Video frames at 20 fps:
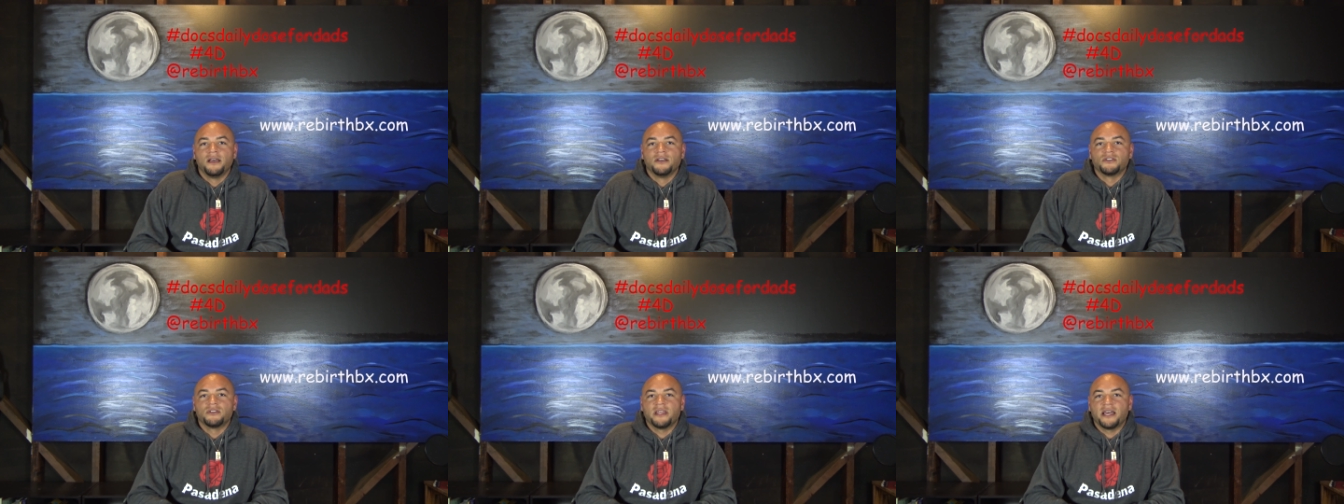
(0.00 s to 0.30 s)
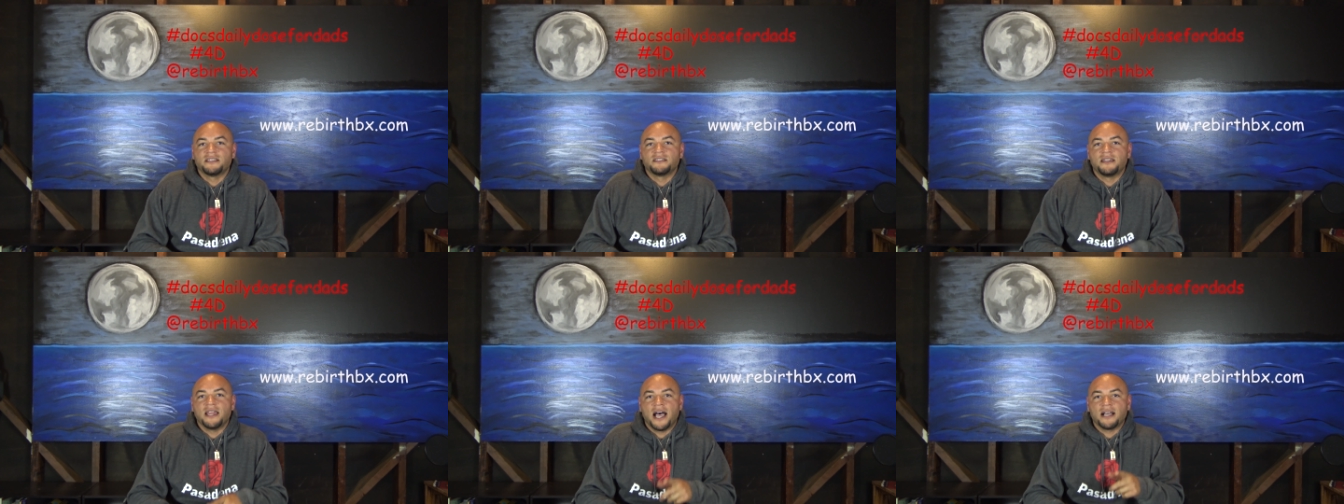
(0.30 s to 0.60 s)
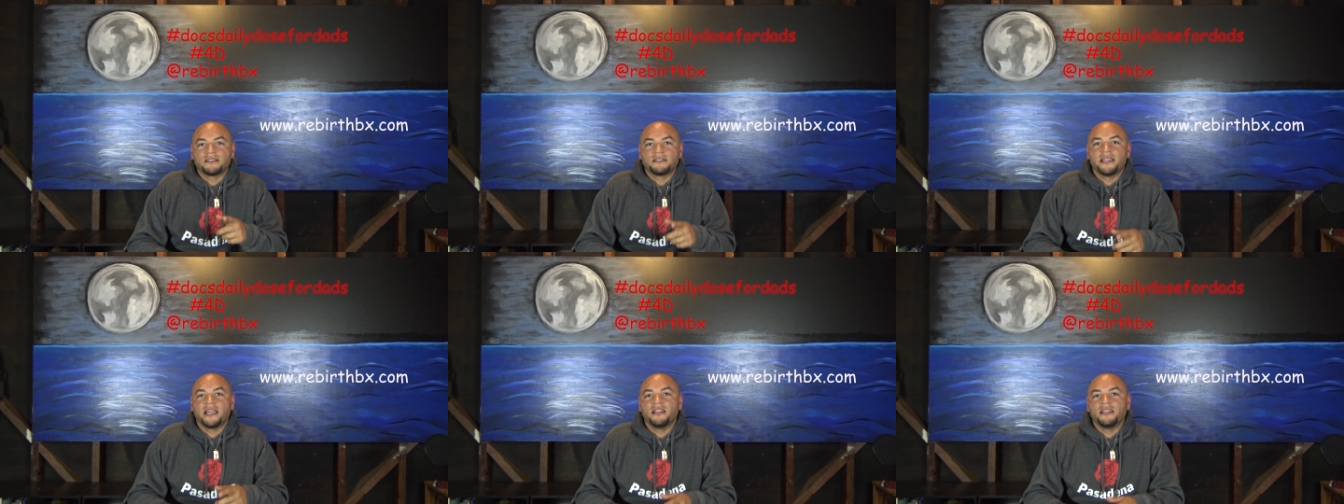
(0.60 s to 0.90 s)
So that's
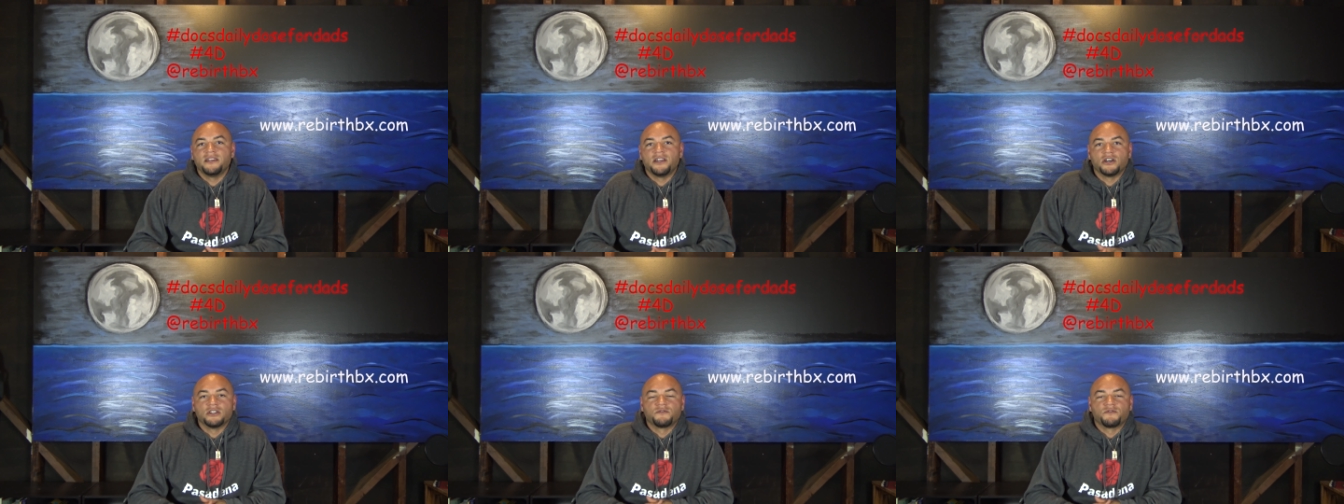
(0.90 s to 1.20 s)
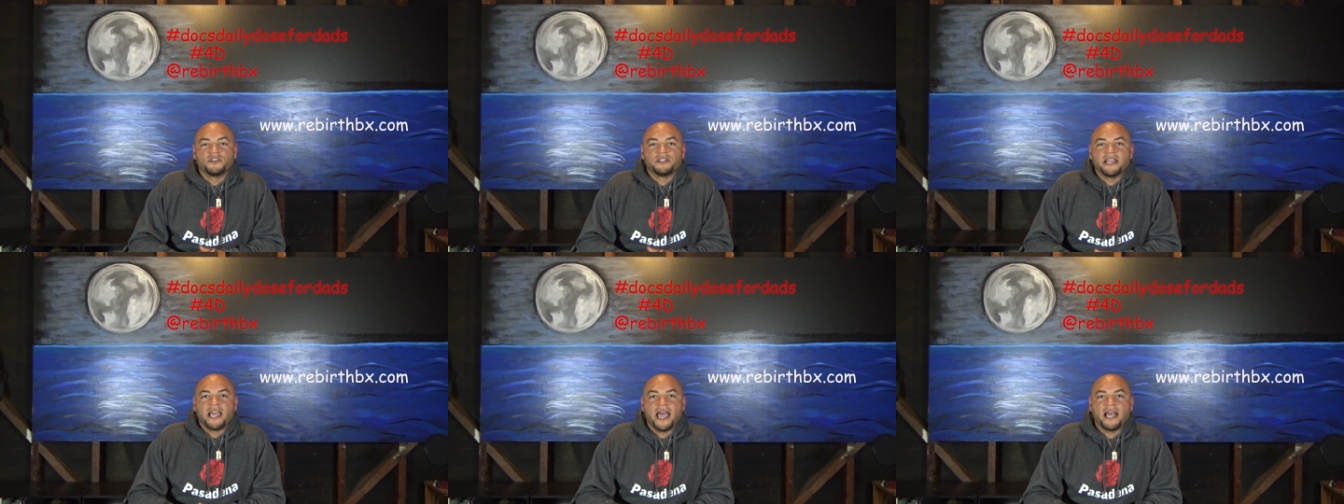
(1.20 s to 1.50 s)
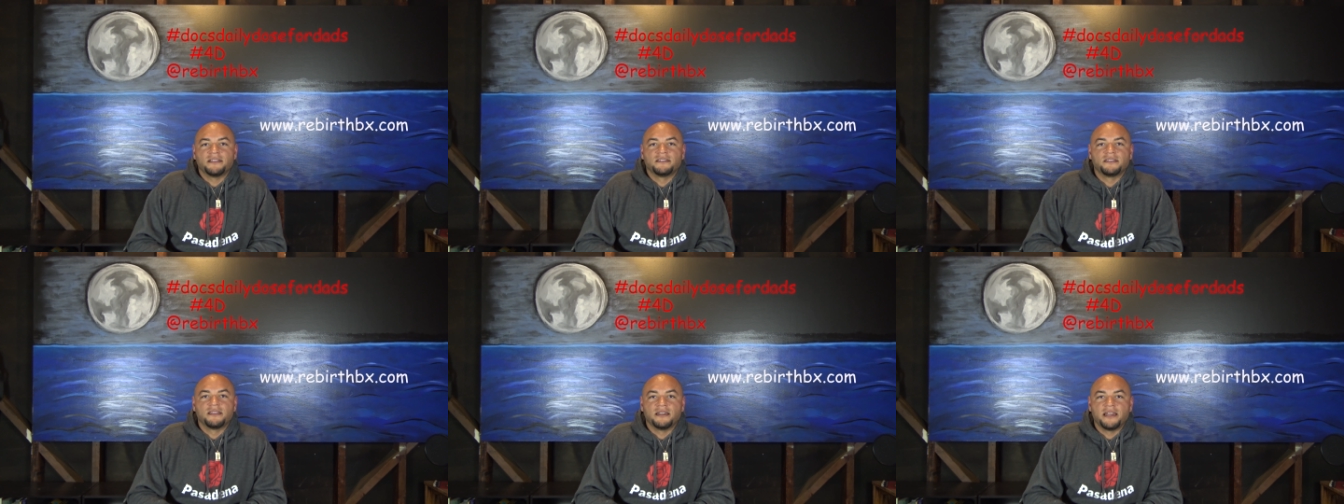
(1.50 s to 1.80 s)
Doc's Daily Dose for
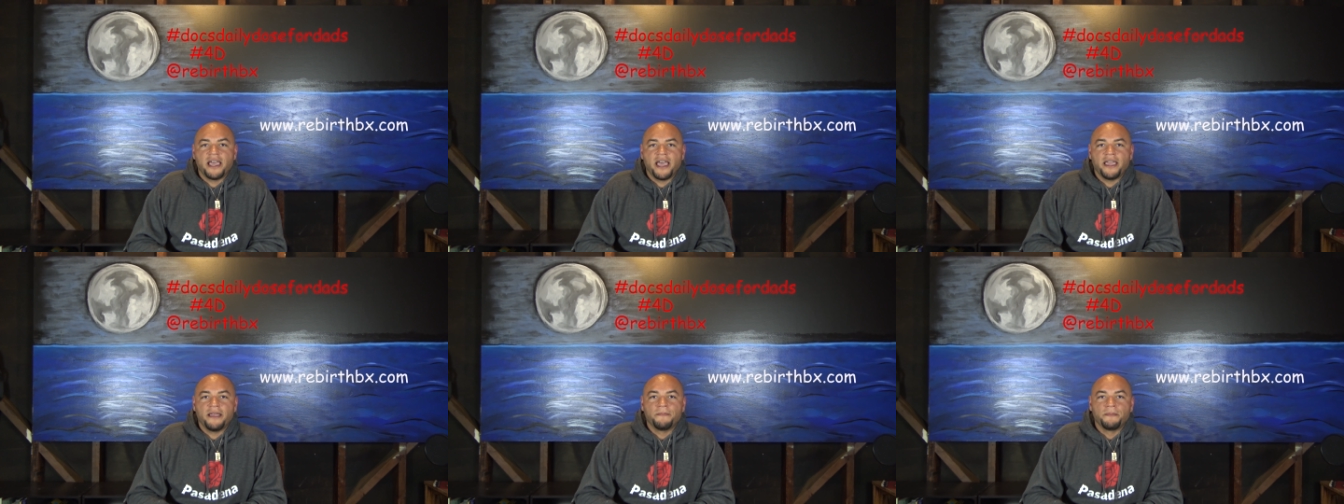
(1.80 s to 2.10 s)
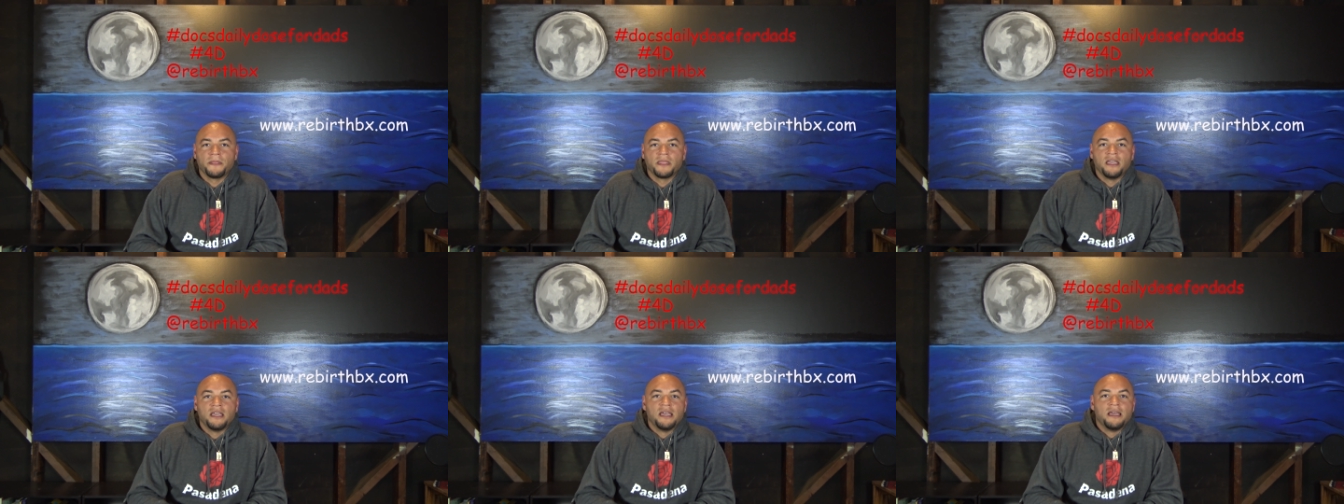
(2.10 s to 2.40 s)
Dads today.